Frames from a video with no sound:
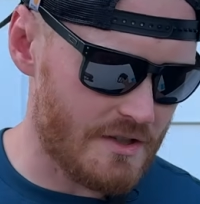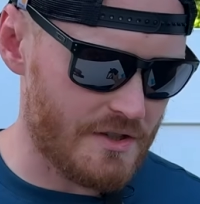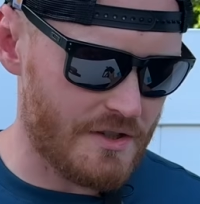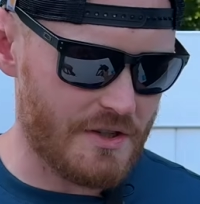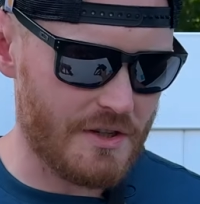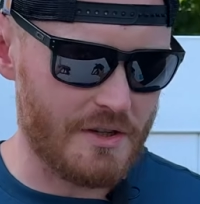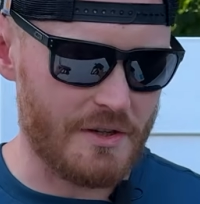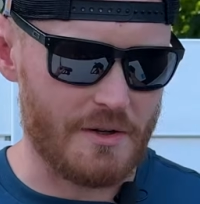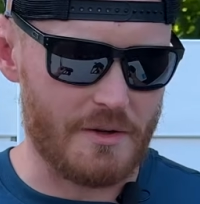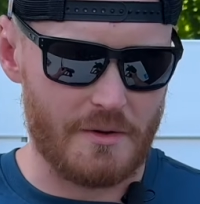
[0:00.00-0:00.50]

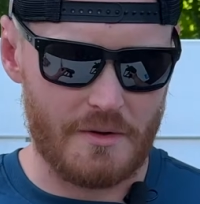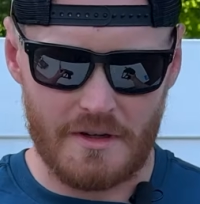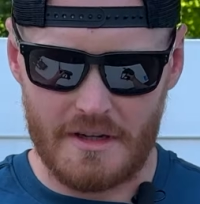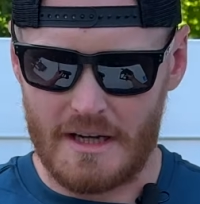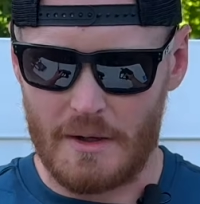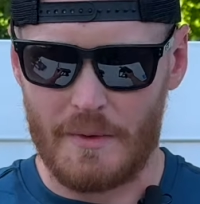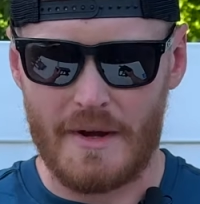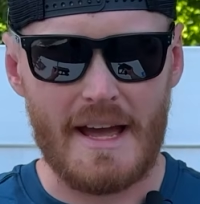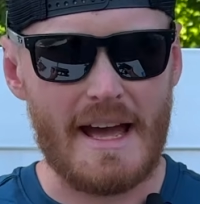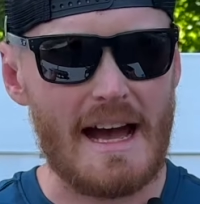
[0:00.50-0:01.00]
two,
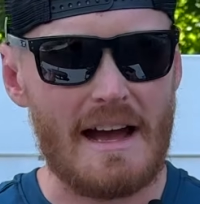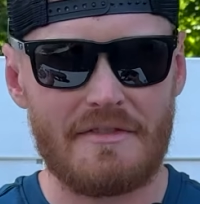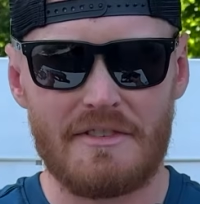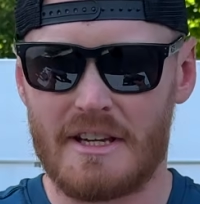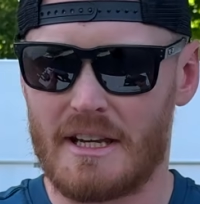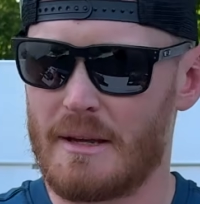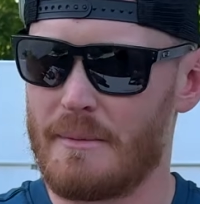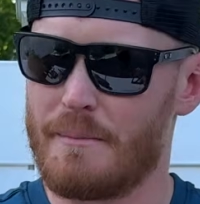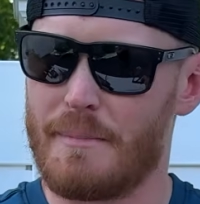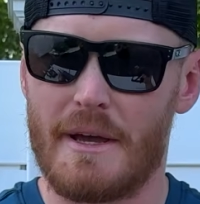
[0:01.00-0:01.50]
and we have to
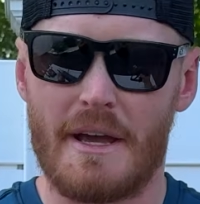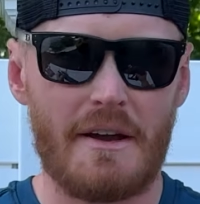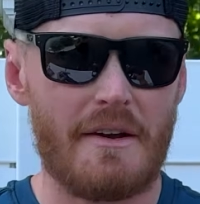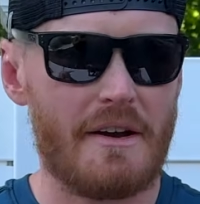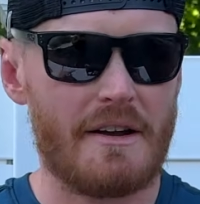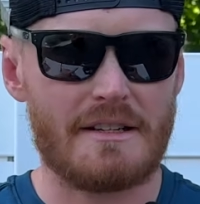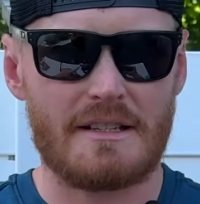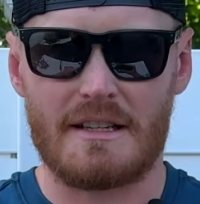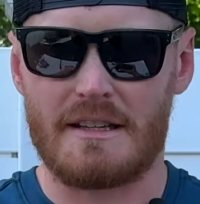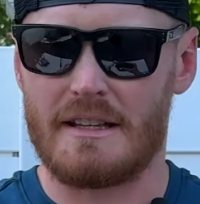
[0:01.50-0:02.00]
compare
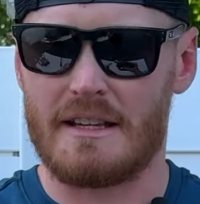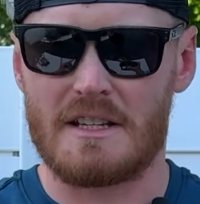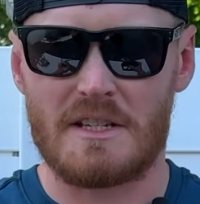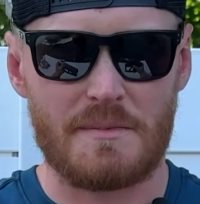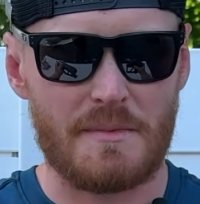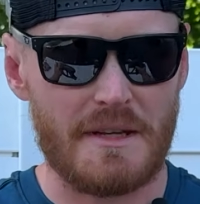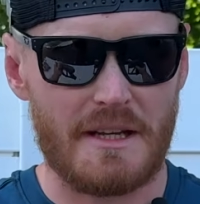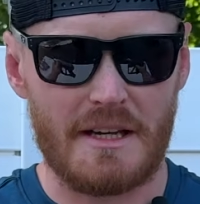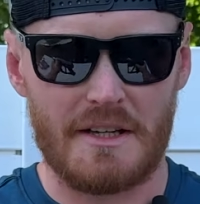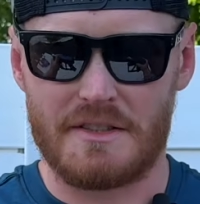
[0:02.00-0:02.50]
it to this
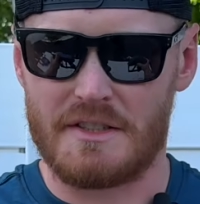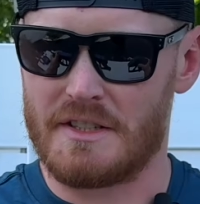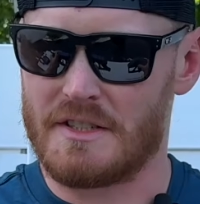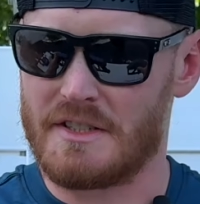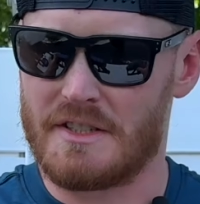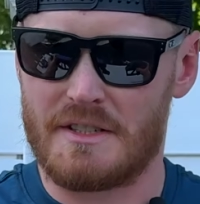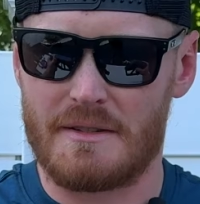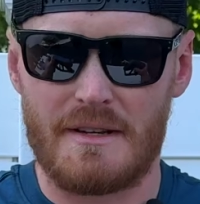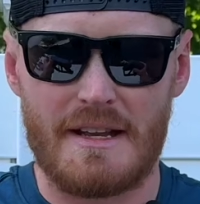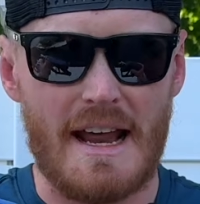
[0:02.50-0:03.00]
because
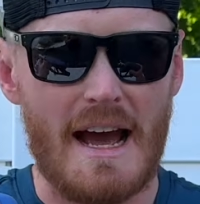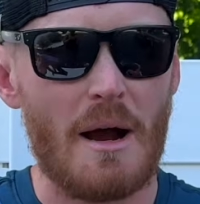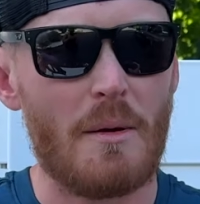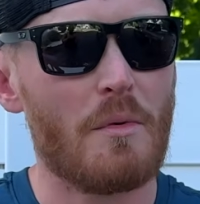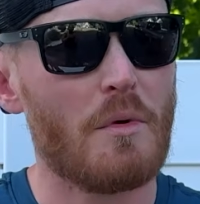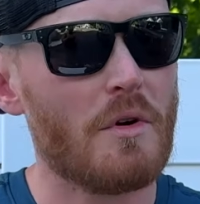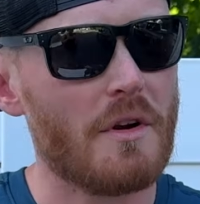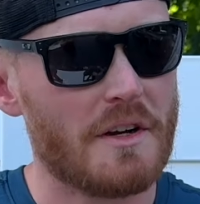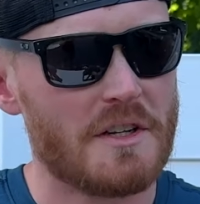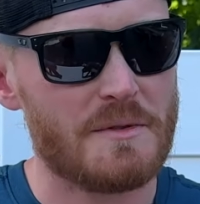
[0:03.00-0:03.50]
it's now
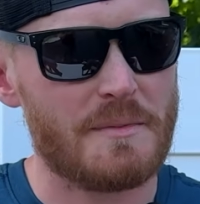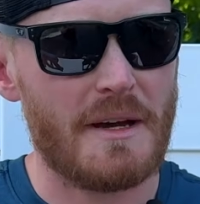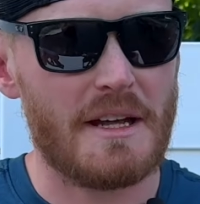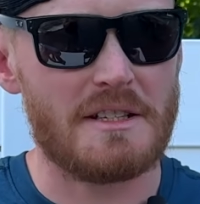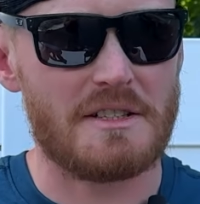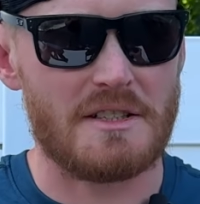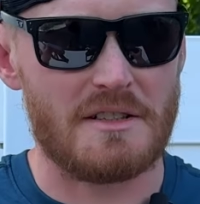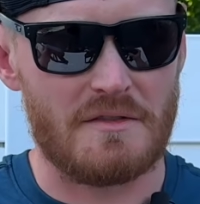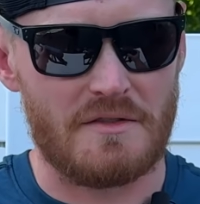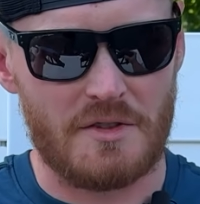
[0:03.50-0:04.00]
more
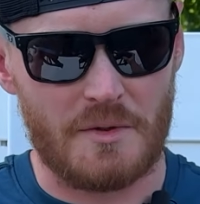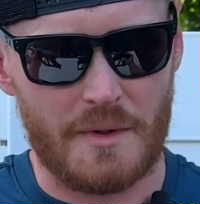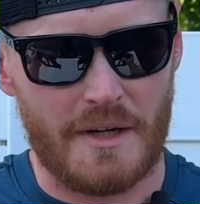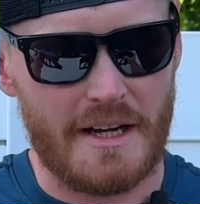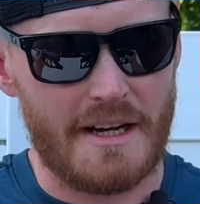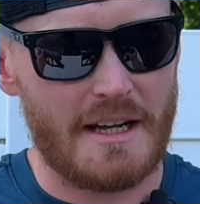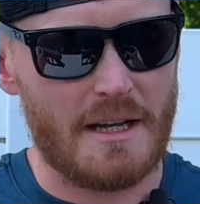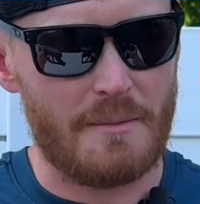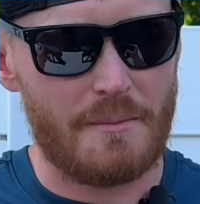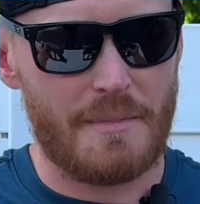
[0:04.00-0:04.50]
expensive, so we got
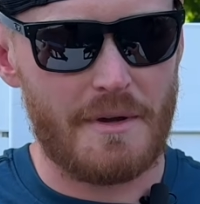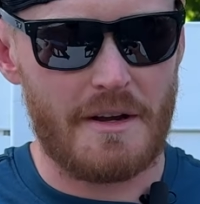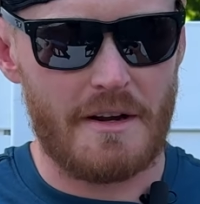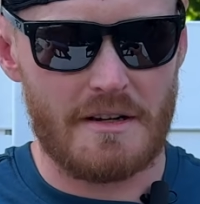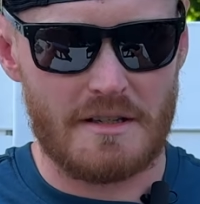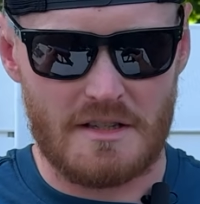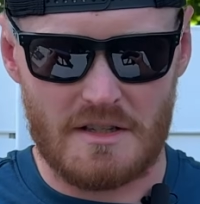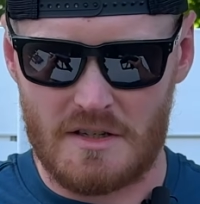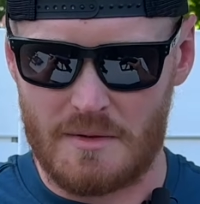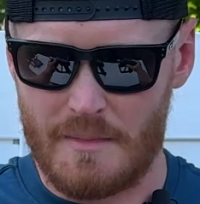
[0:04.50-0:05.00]
to compare
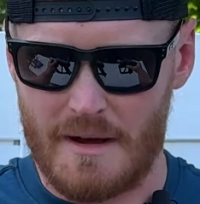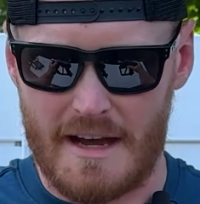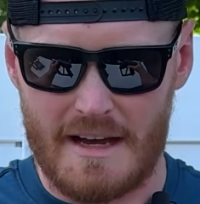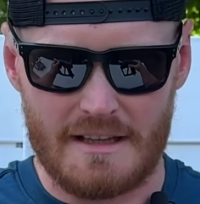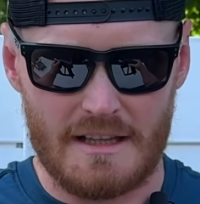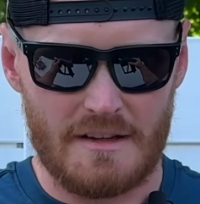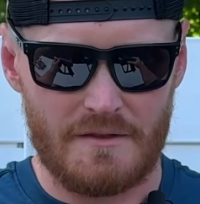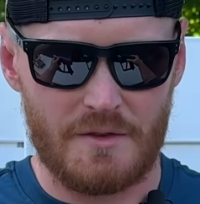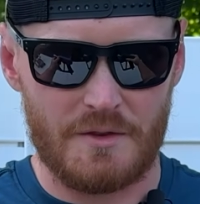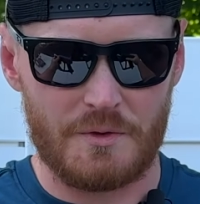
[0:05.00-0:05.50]
it to some
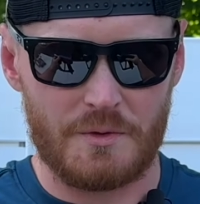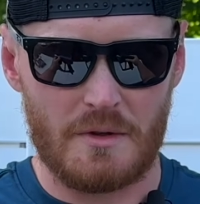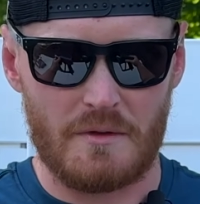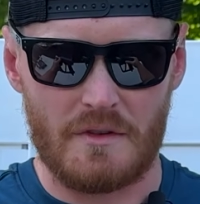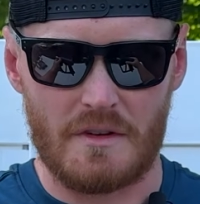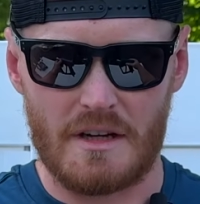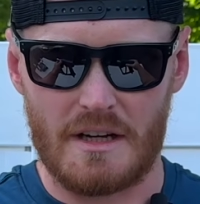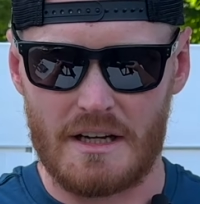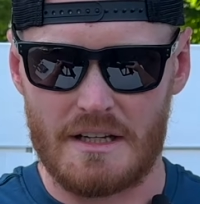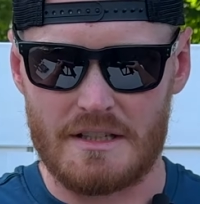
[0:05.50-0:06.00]
high-level swivel
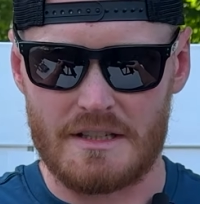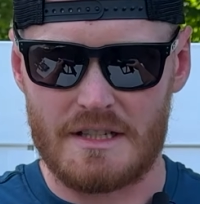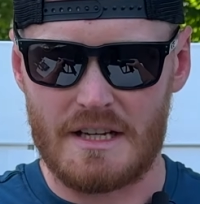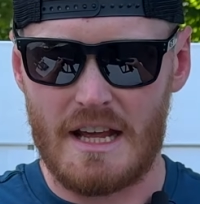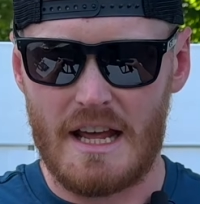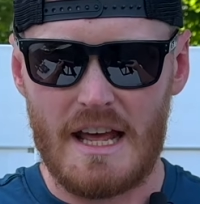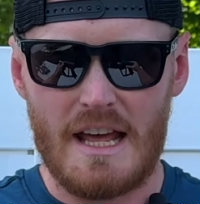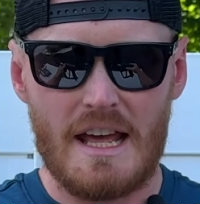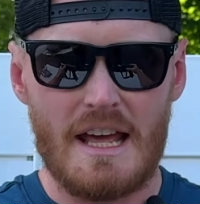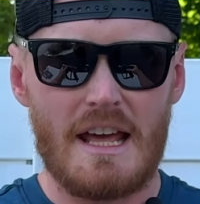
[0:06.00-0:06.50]
guns.
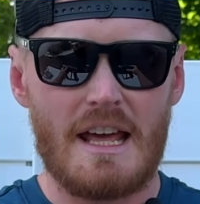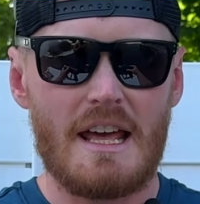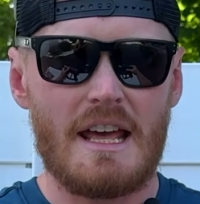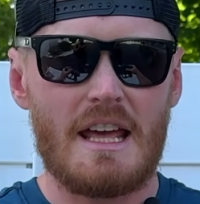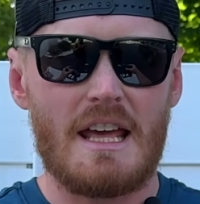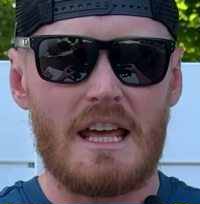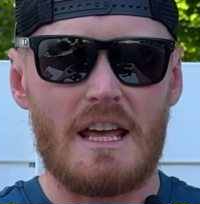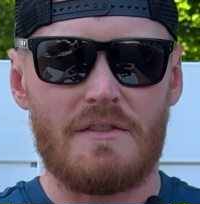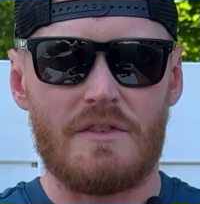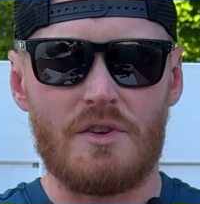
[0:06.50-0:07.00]

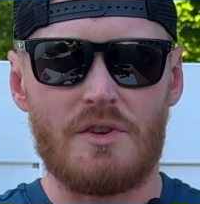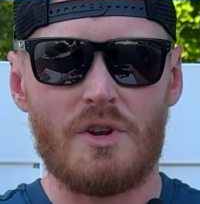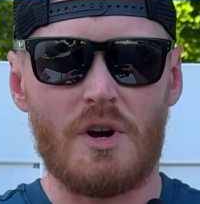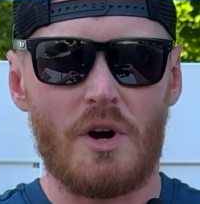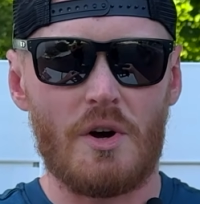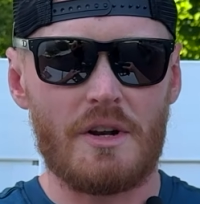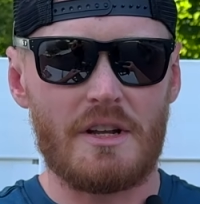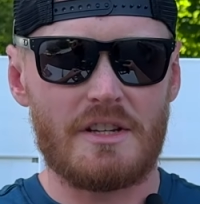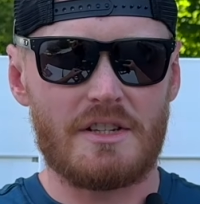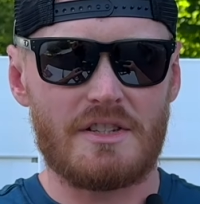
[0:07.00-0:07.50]
If you
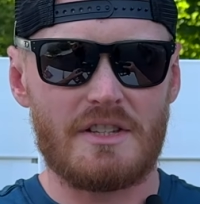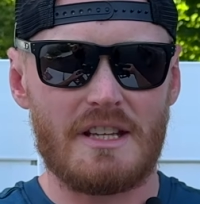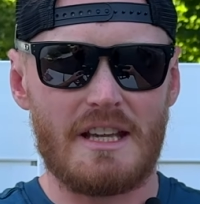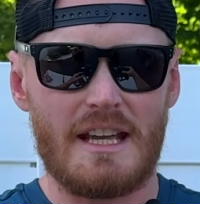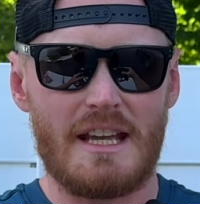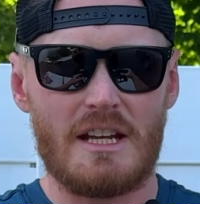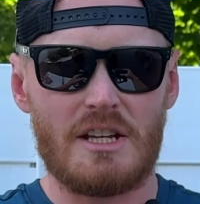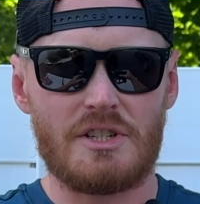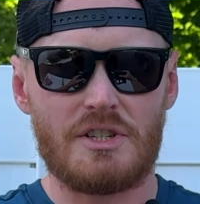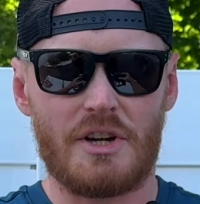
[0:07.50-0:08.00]
notice the
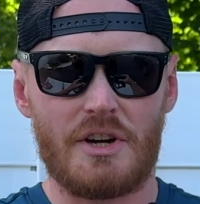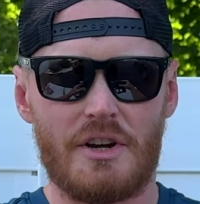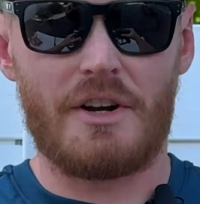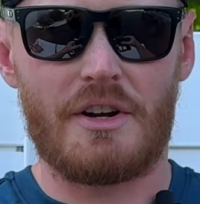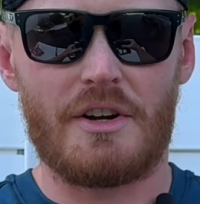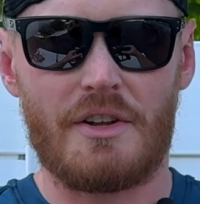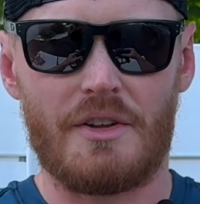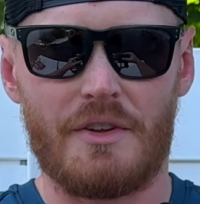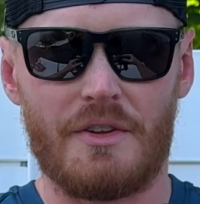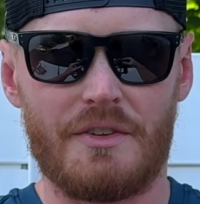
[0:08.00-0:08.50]

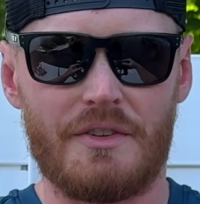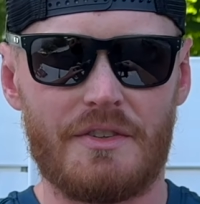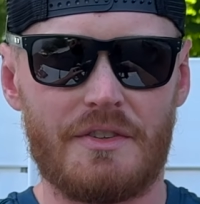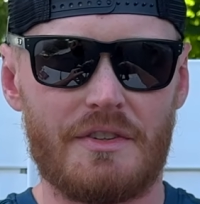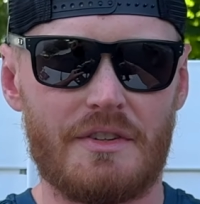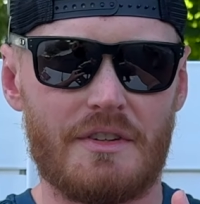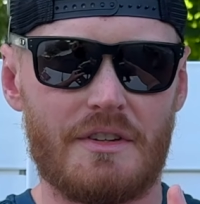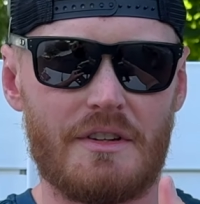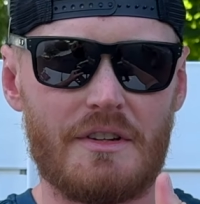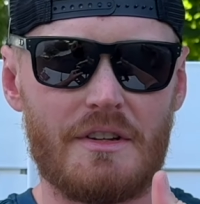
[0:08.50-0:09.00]
internals